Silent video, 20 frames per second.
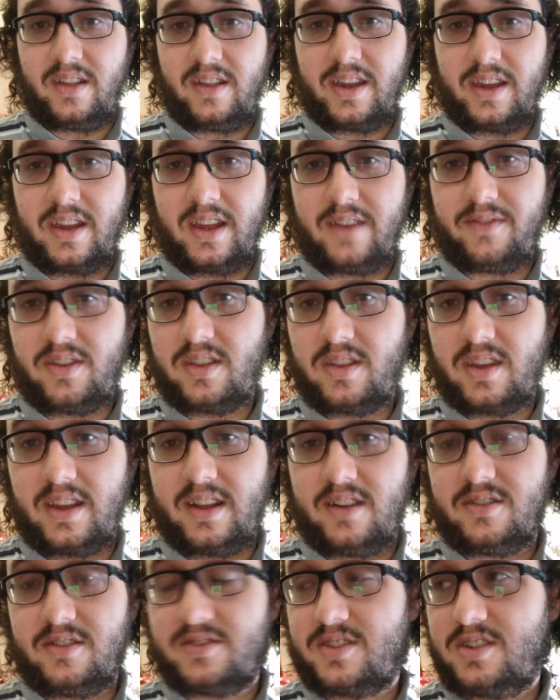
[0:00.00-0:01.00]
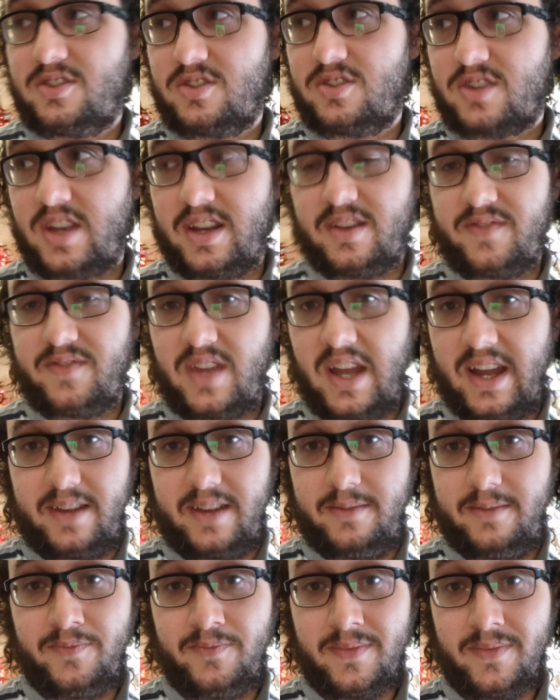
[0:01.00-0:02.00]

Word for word: like everything else, it just kind of died.